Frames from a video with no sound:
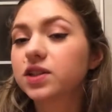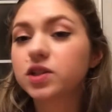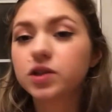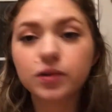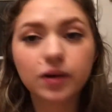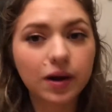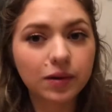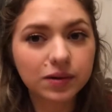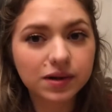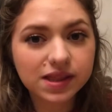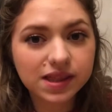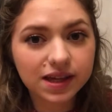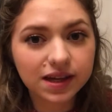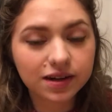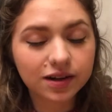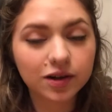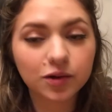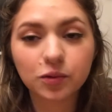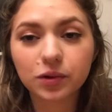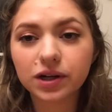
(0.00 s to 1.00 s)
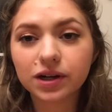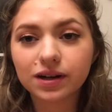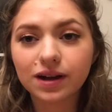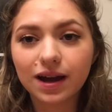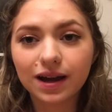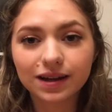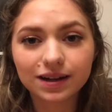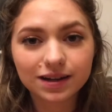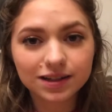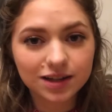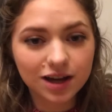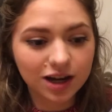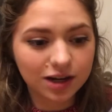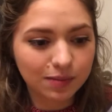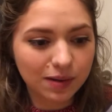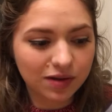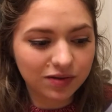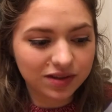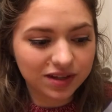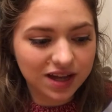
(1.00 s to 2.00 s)
2 hours later, we are not going to talk
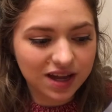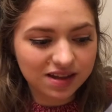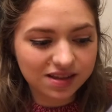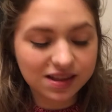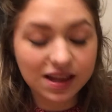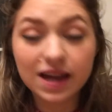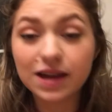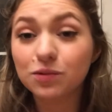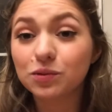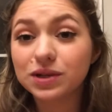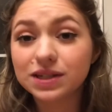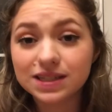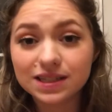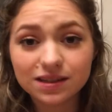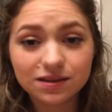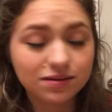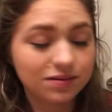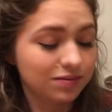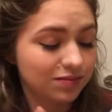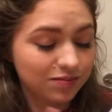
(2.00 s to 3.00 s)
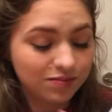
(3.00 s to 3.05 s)
about the essay. We did